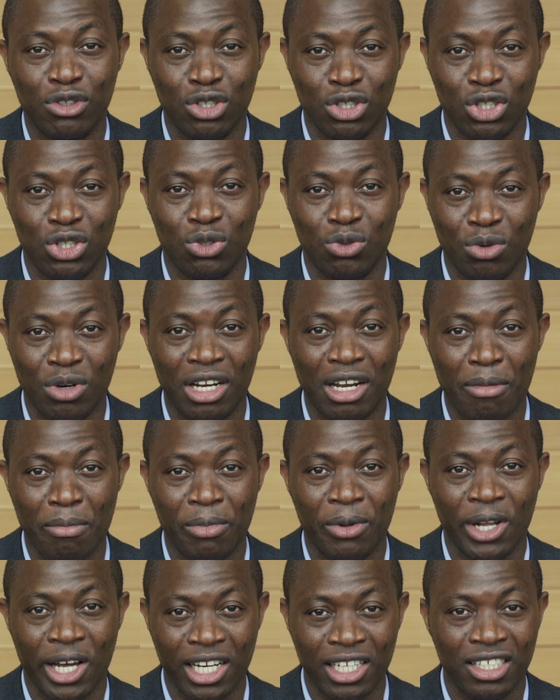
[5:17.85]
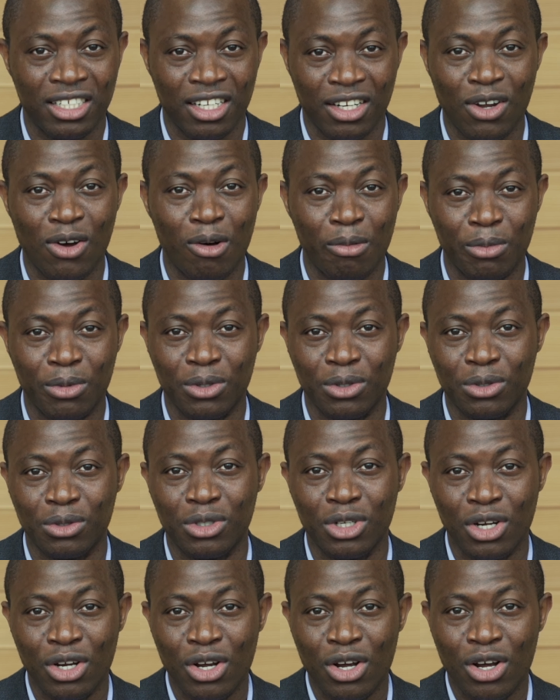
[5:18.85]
to do and I'm blessed and humbled